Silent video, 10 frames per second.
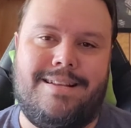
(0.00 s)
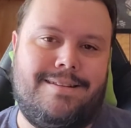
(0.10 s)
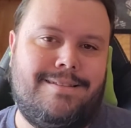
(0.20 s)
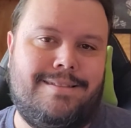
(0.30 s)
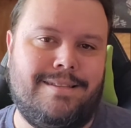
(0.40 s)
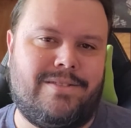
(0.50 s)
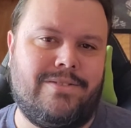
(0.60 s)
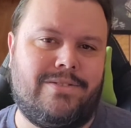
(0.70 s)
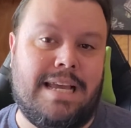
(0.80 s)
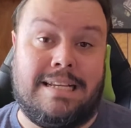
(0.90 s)
yet, this
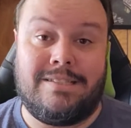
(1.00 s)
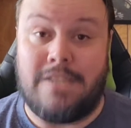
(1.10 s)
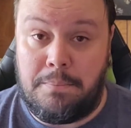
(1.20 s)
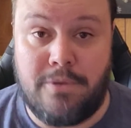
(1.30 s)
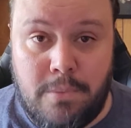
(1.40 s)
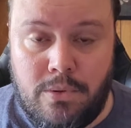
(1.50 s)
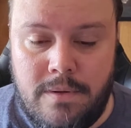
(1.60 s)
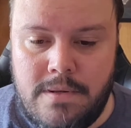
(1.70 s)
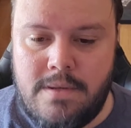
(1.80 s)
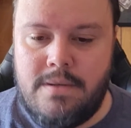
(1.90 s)
is acceptable.